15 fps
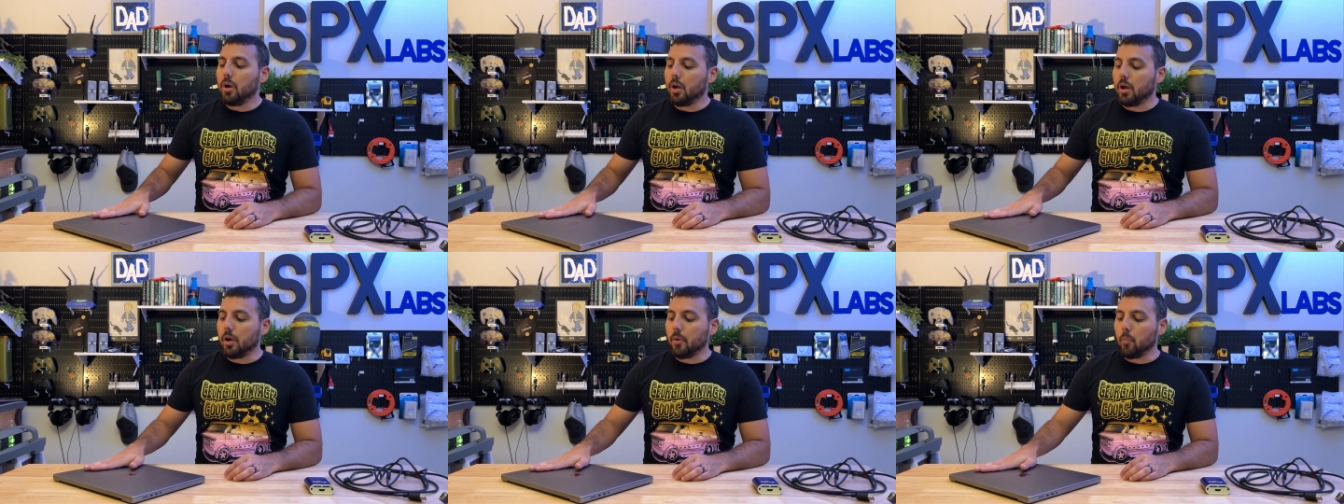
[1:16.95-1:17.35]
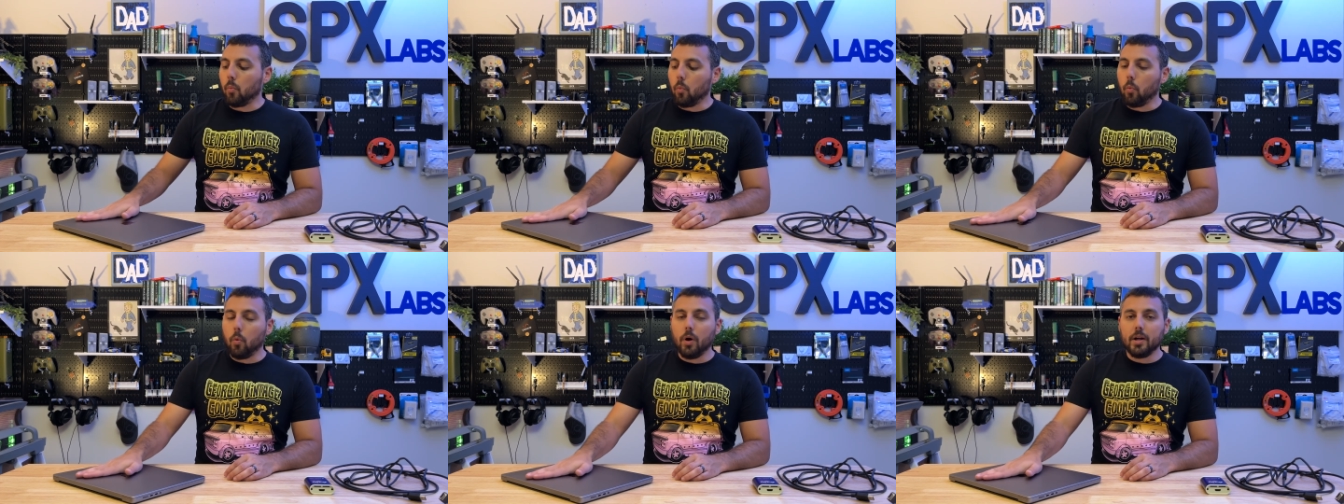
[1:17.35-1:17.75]

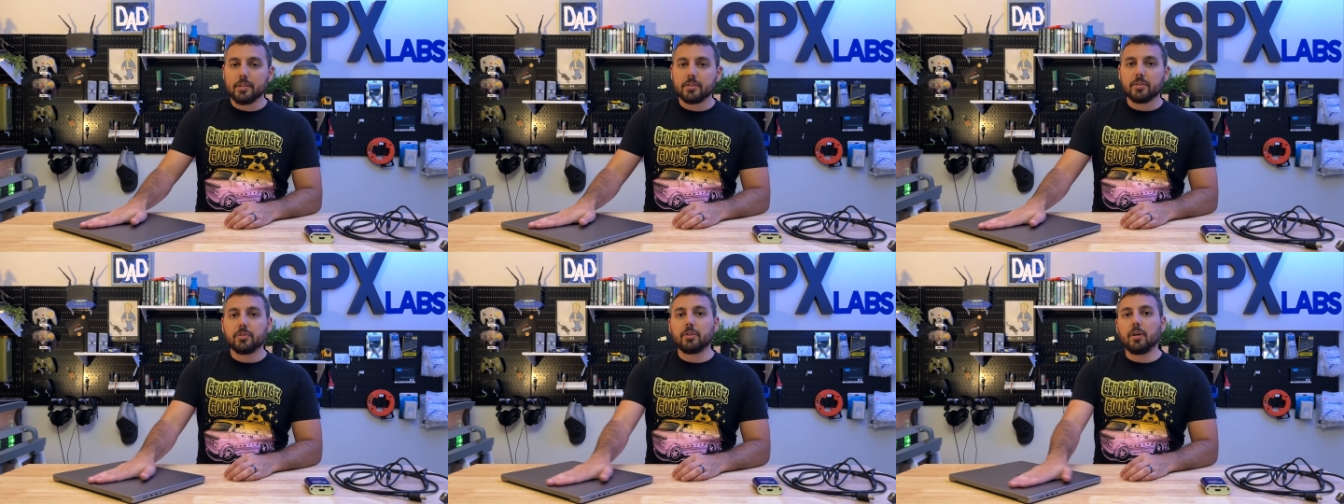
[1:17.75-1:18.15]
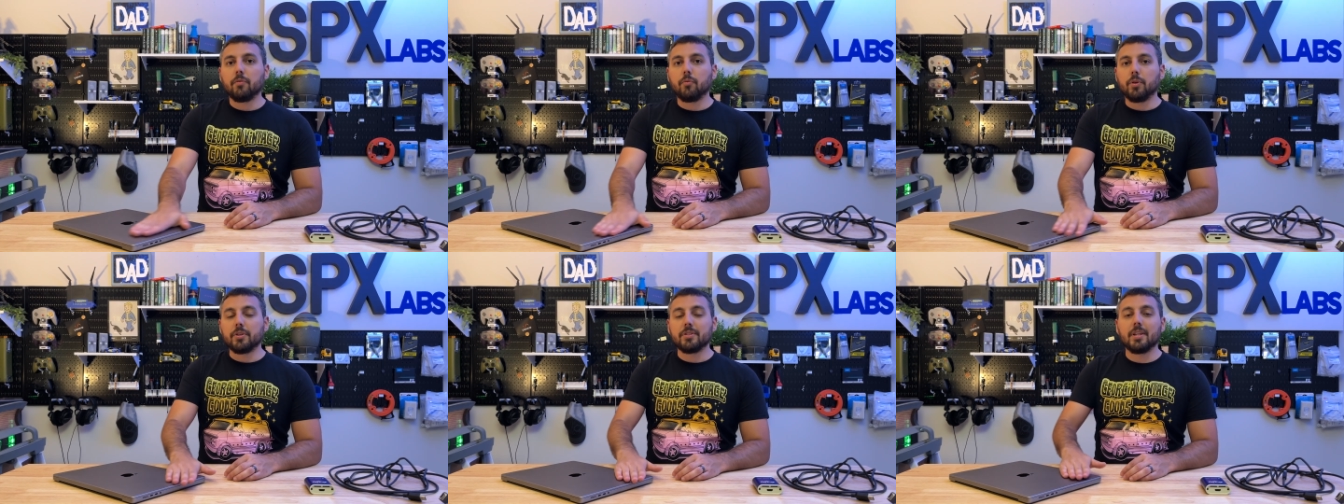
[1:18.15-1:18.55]
um, what
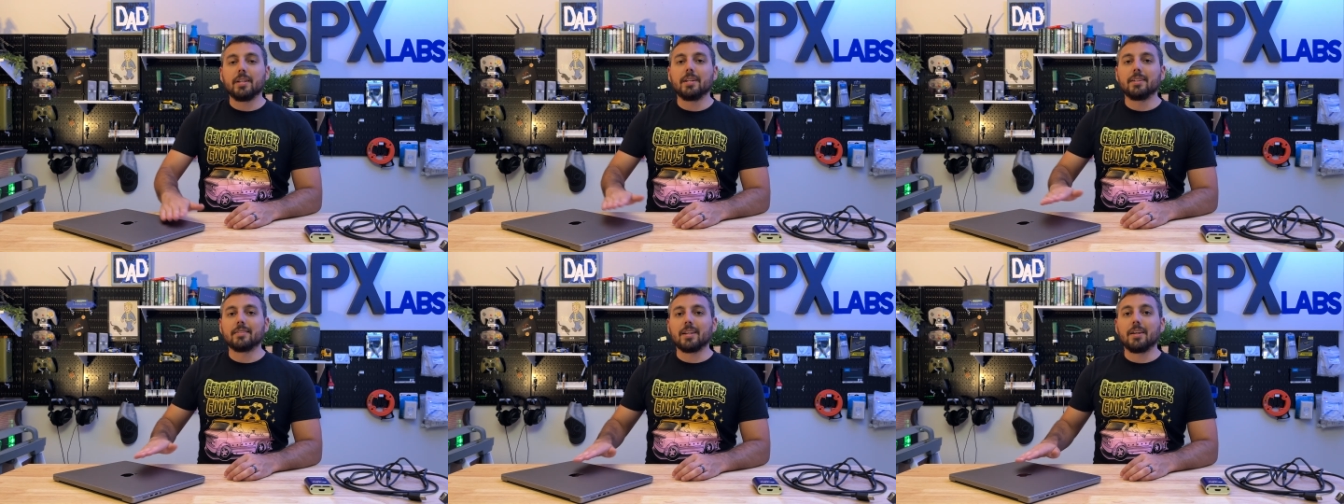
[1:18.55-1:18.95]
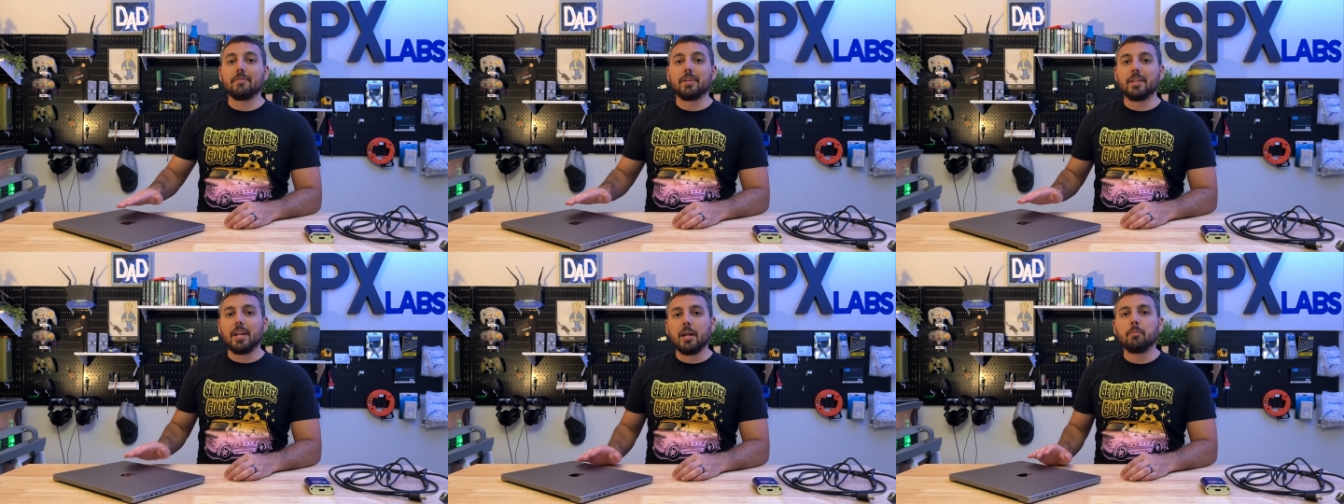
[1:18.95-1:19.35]
software settings I've
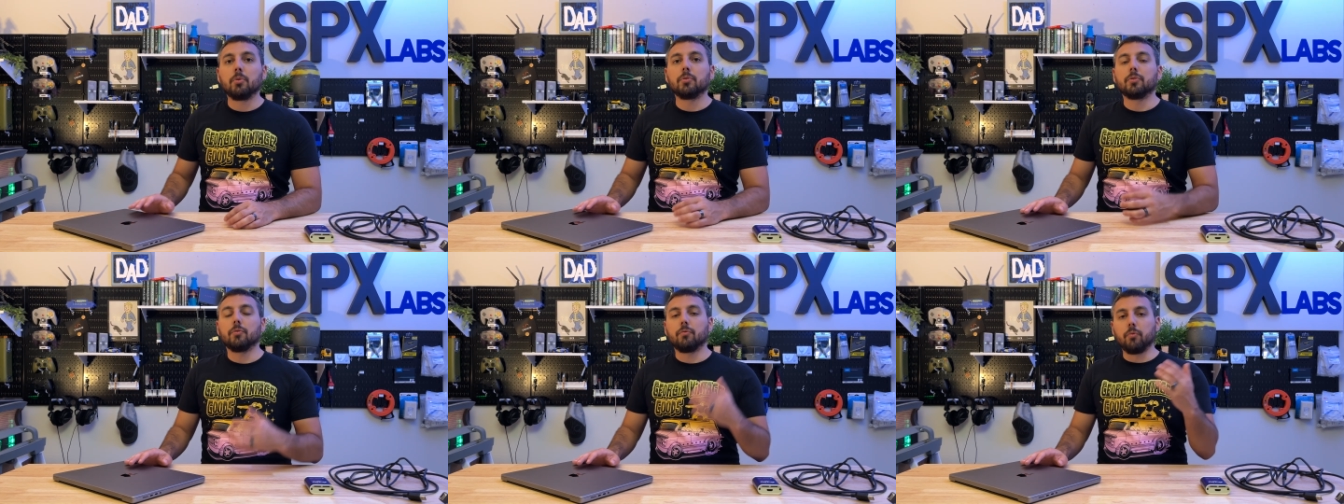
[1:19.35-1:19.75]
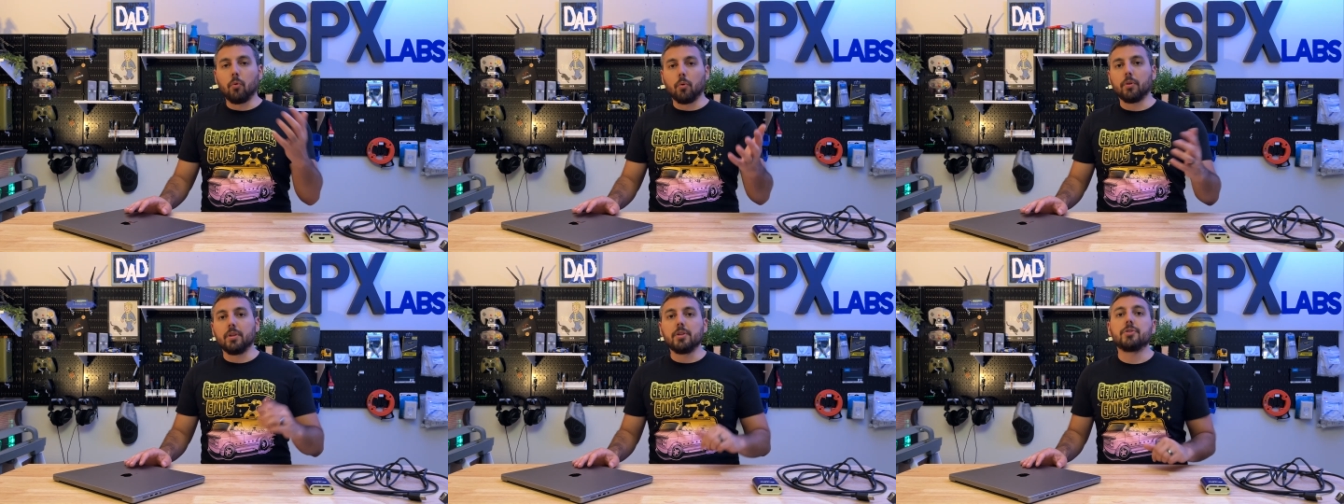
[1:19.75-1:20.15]
enabled
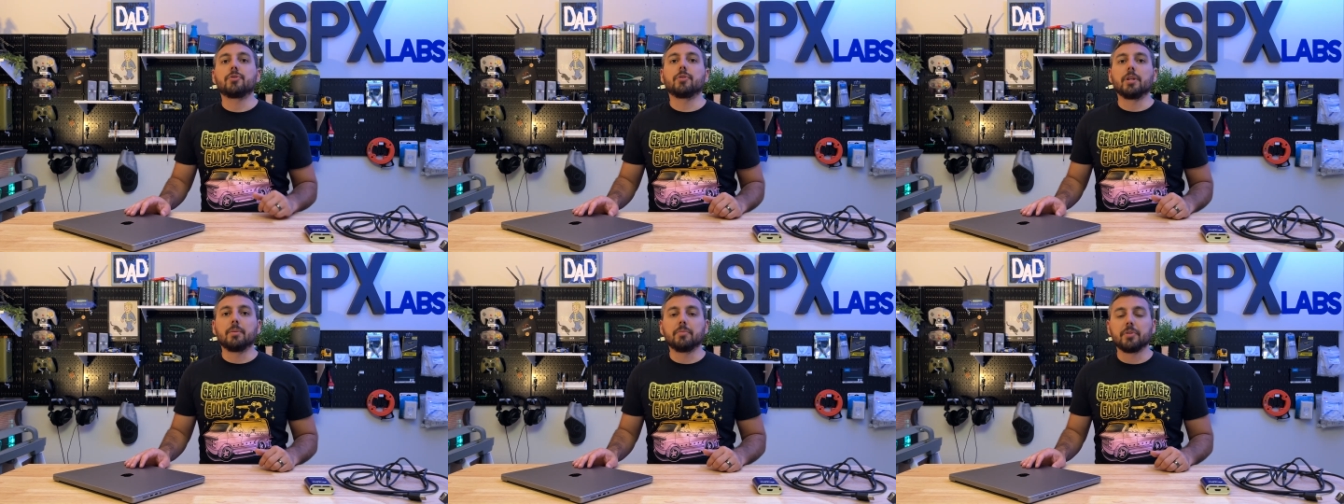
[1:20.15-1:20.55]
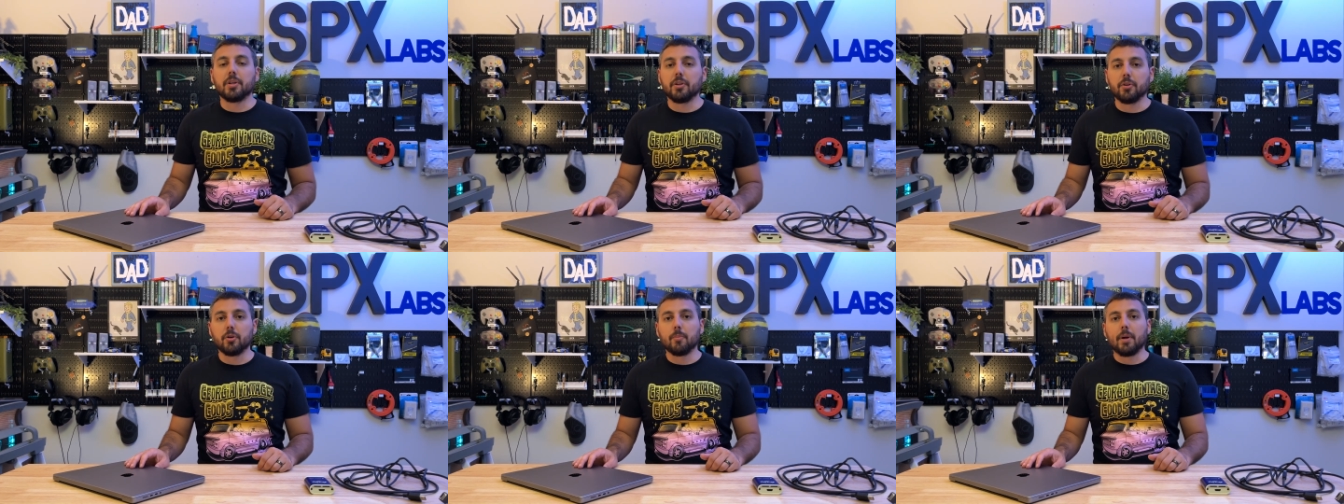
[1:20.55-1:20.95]
for the streams
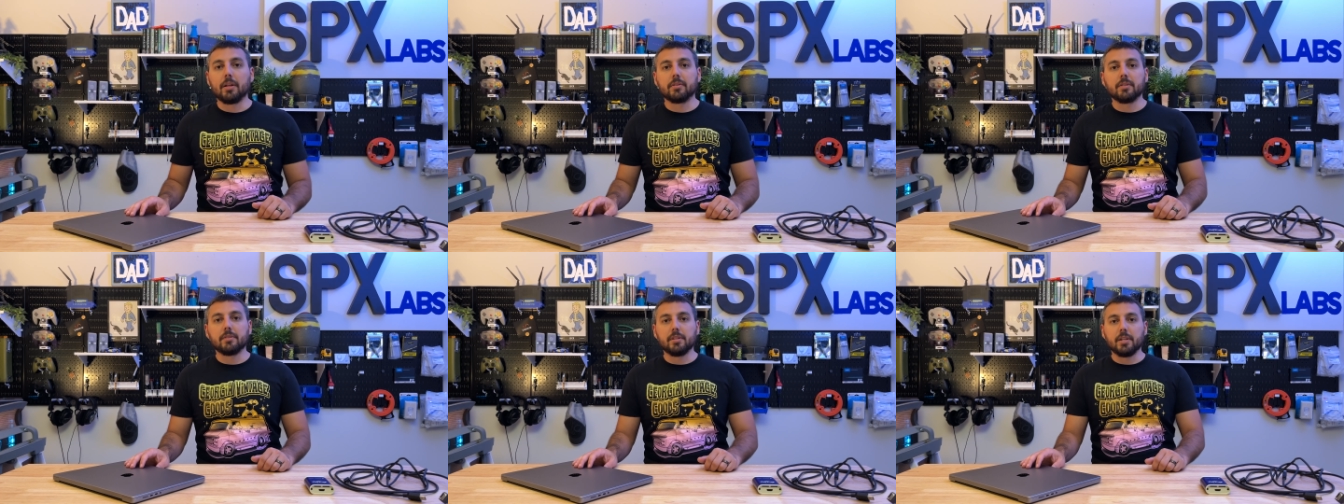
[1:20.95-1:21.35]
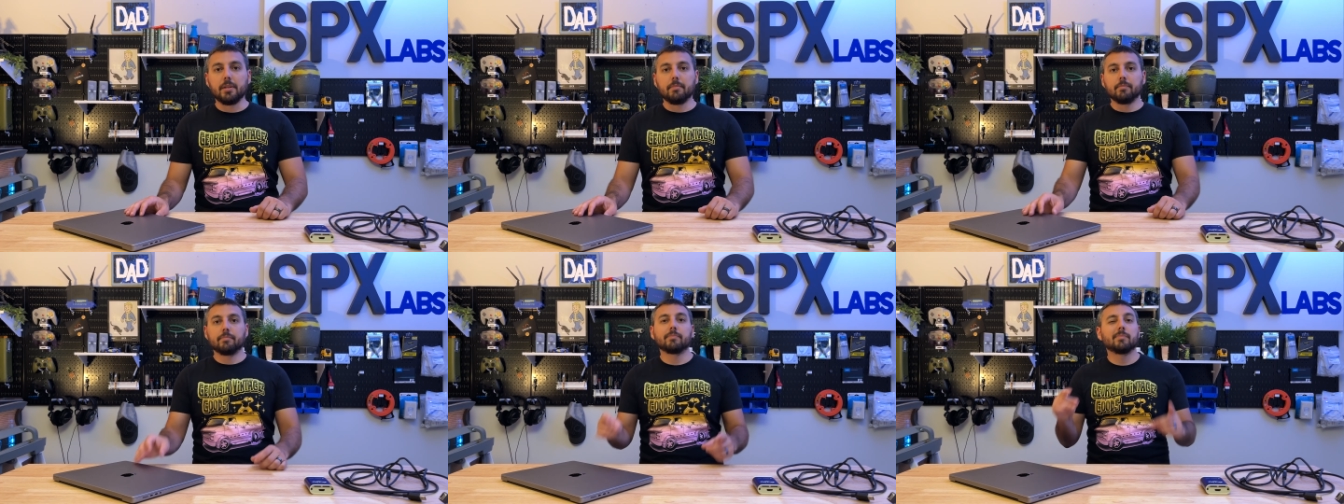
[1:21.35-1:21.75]
that you're about to
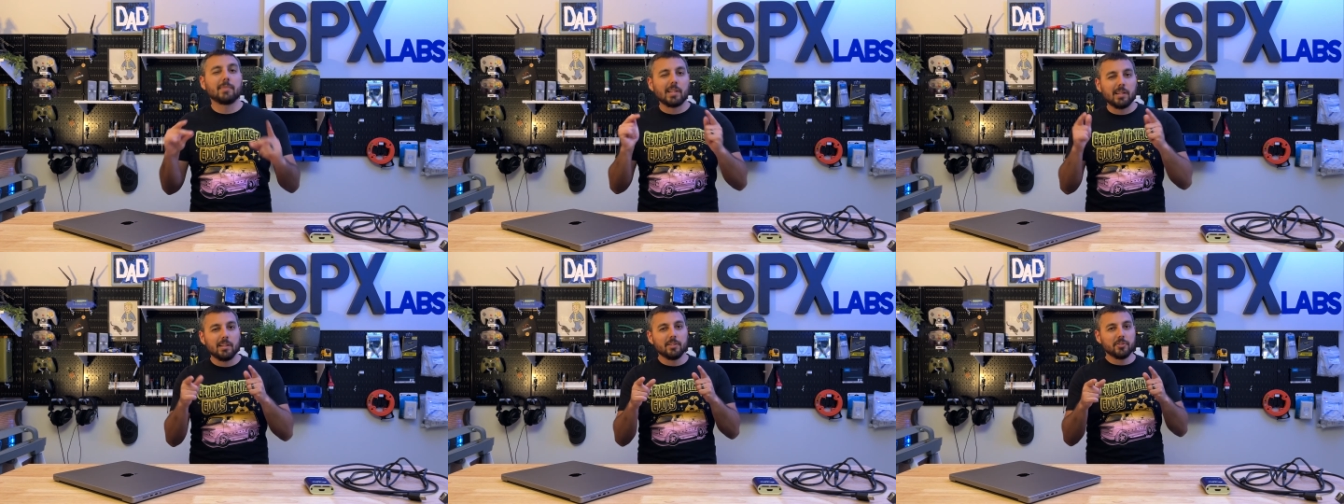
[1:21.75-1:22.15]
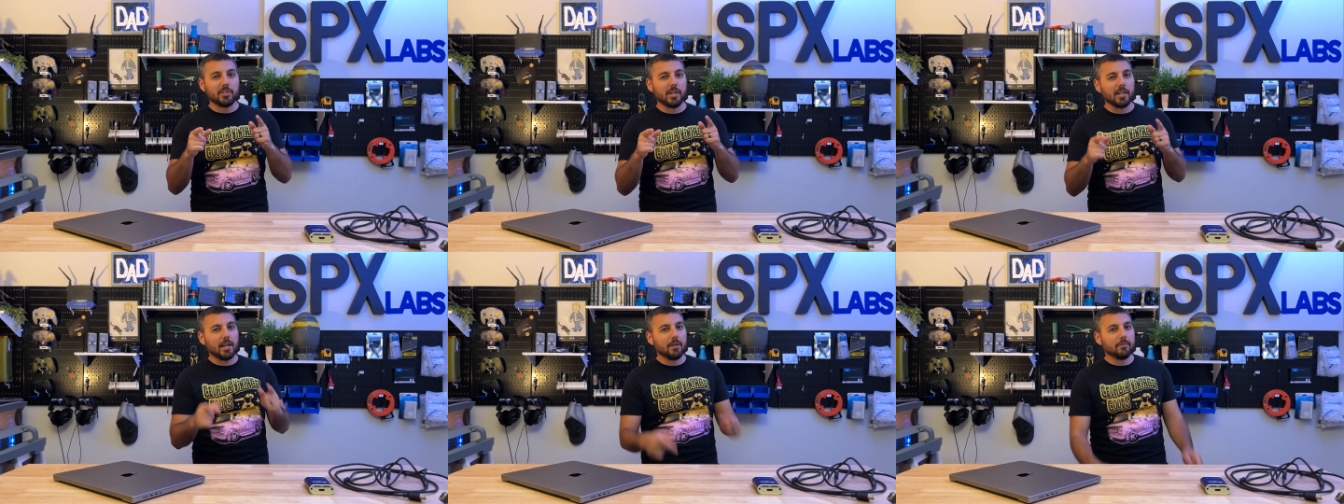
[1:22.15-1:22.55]
see. Let's
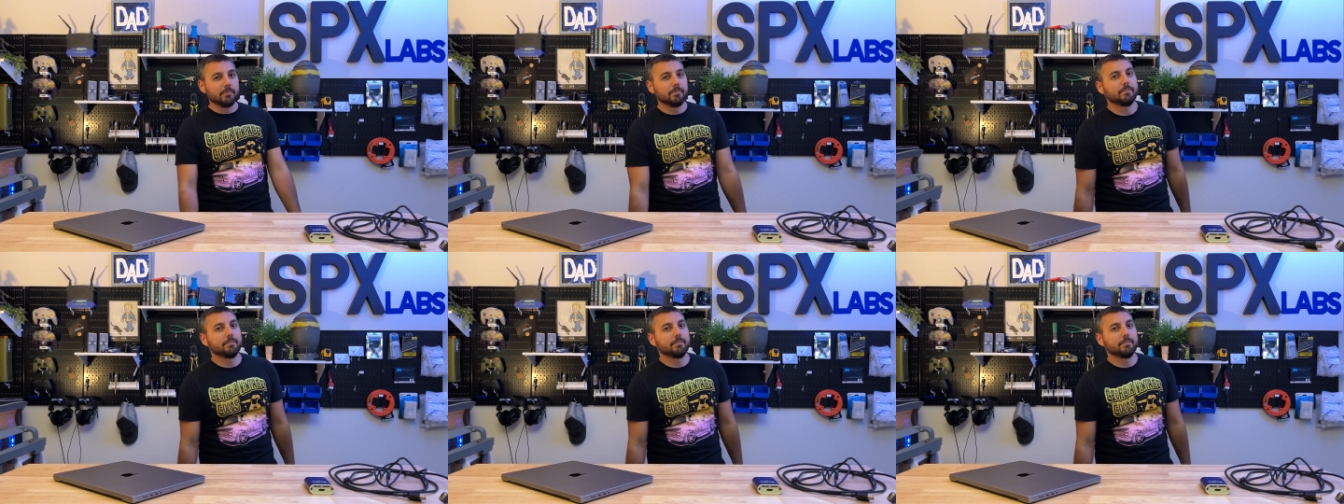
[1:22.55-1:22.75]
check it out.